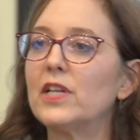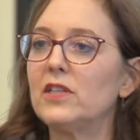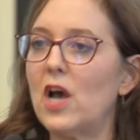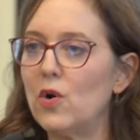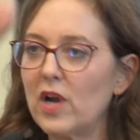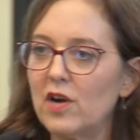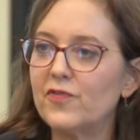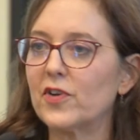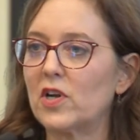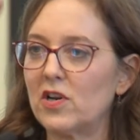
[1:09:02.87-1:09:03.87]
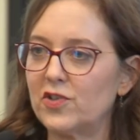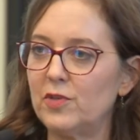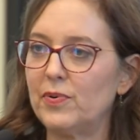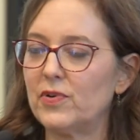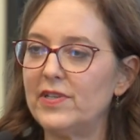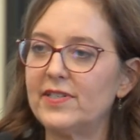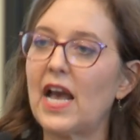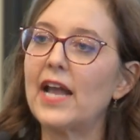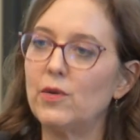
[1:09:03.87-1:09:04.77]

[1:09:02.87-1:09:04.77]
the logo for Carson Pirie Scott.